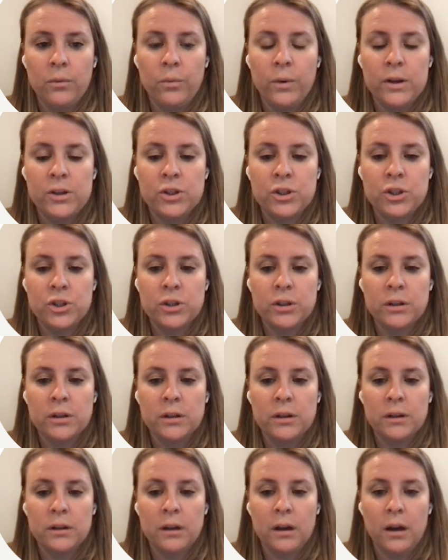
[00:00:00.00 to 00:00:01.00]
which
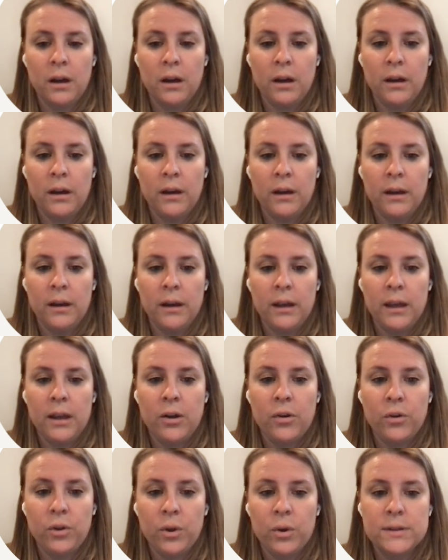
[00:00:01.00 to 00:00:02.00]

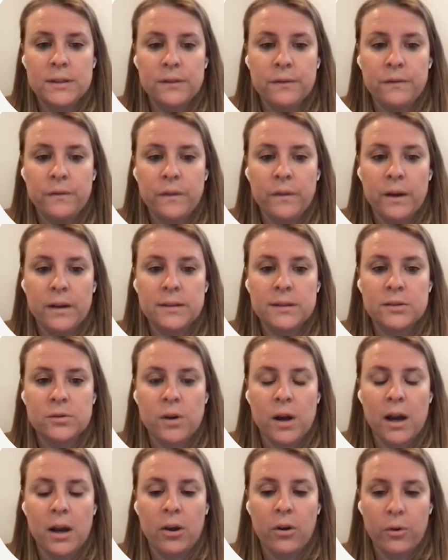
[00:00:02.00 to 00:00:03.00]
includes a
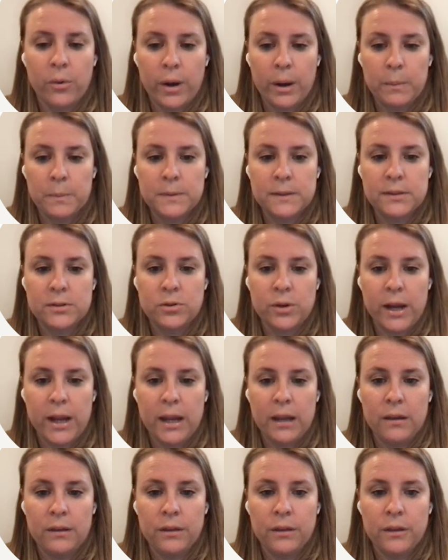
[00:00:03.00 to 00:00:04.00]
strong grip
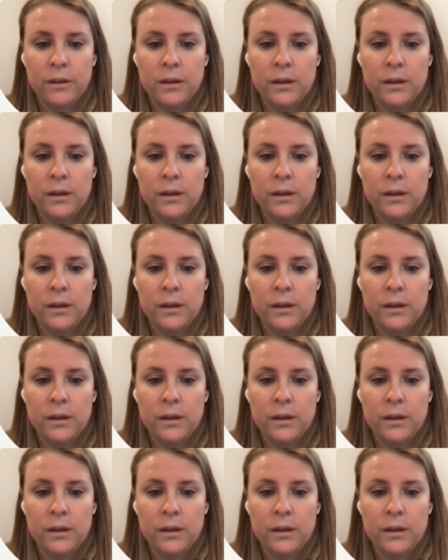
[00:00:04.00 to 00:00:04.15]
strength.